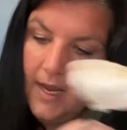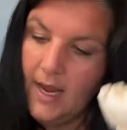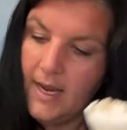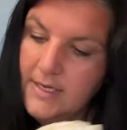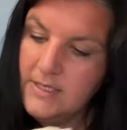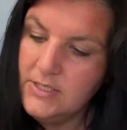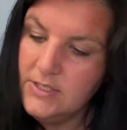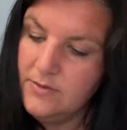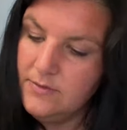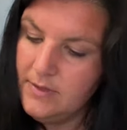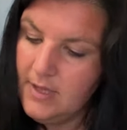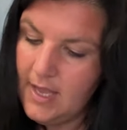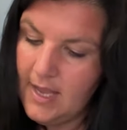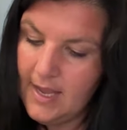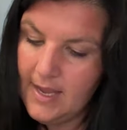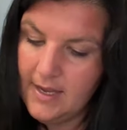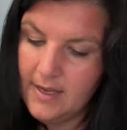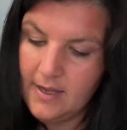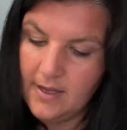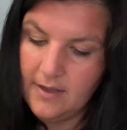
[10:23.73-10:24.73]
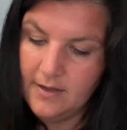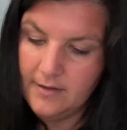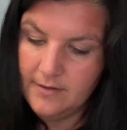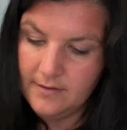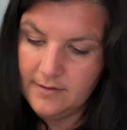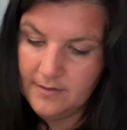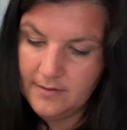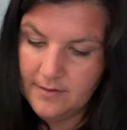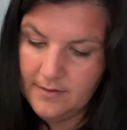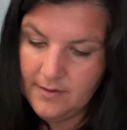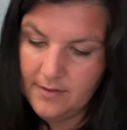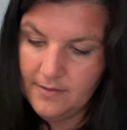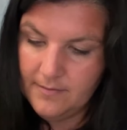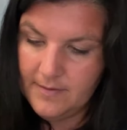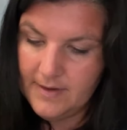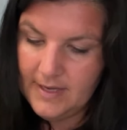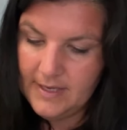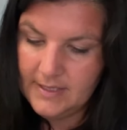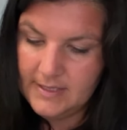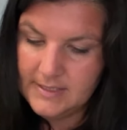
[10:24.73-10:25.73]
I do like
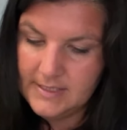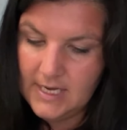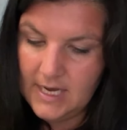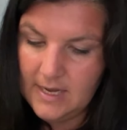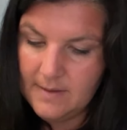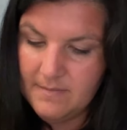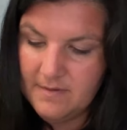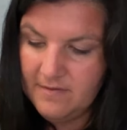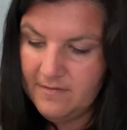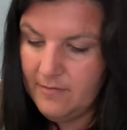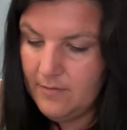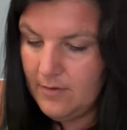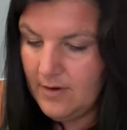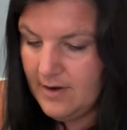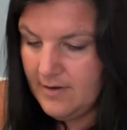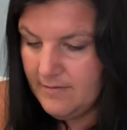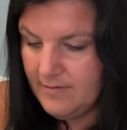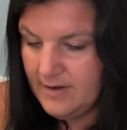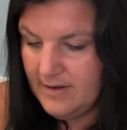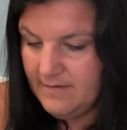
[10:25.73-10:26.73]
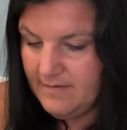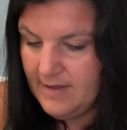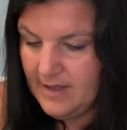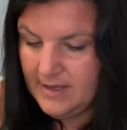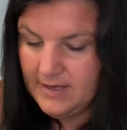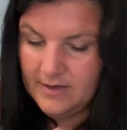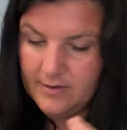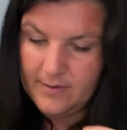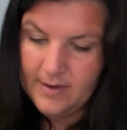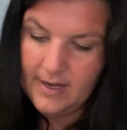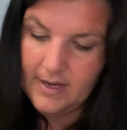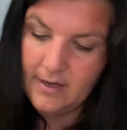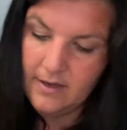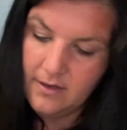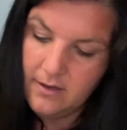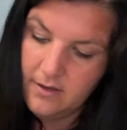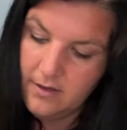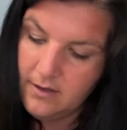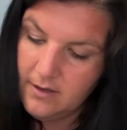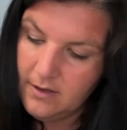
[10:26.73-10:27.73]
3 at a time before I reevaluate